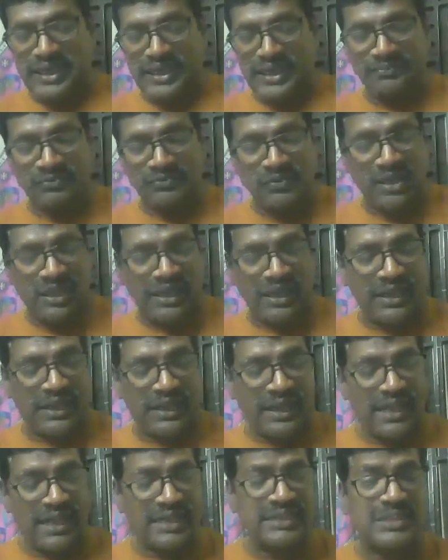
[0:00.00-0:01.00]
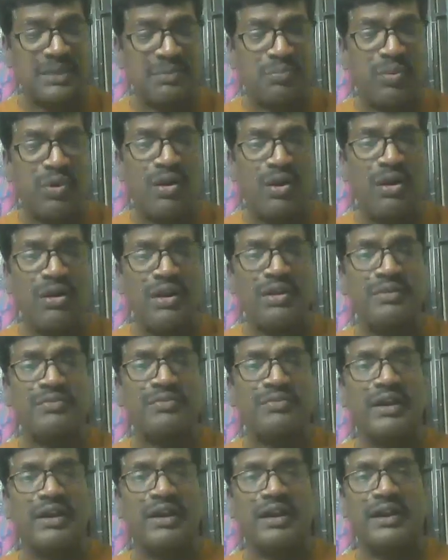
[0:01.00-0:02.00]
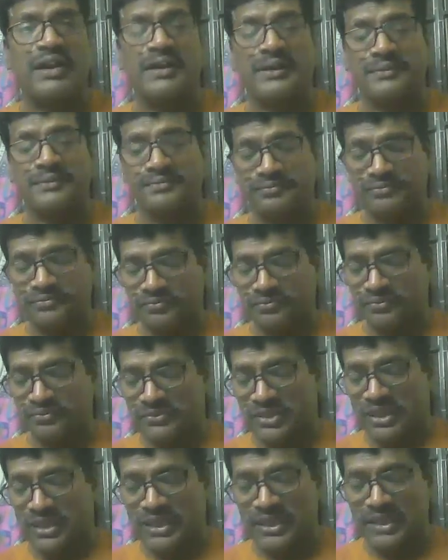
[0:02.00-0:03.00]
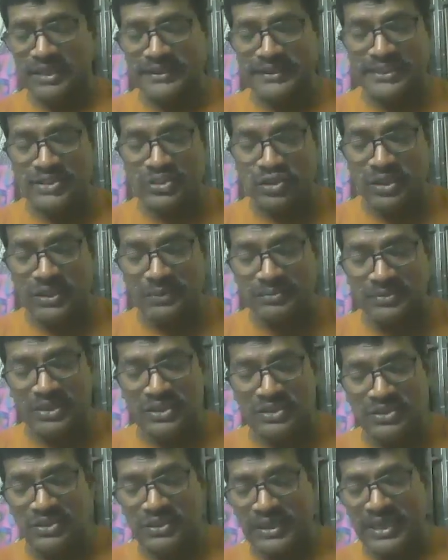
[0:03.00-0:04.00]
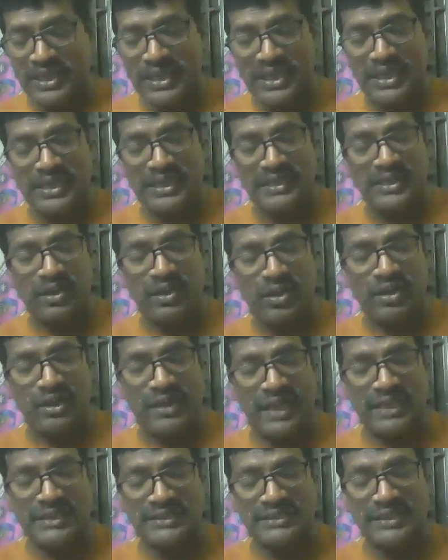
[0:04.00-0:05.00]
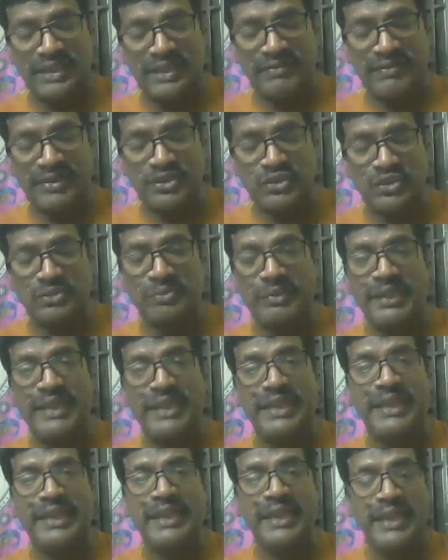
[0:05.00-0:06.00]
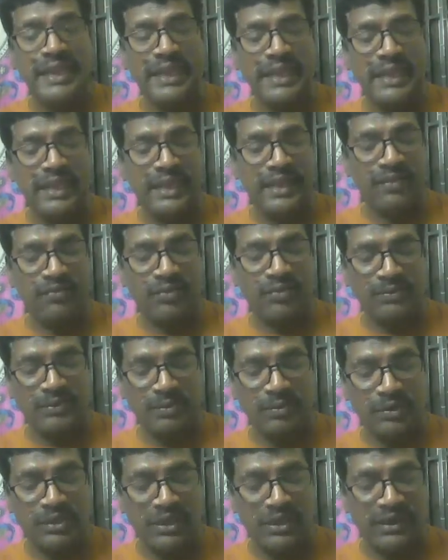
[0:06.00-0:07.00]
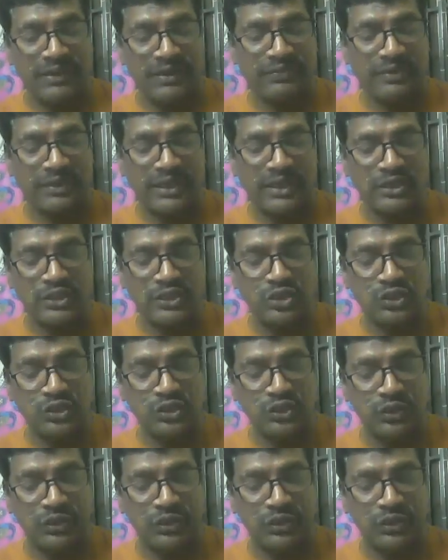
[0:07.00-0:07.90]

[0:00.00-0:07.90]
uh, uh, as a part of uh, uh, the scripture today, the Lord has given to me from the book of uh, 2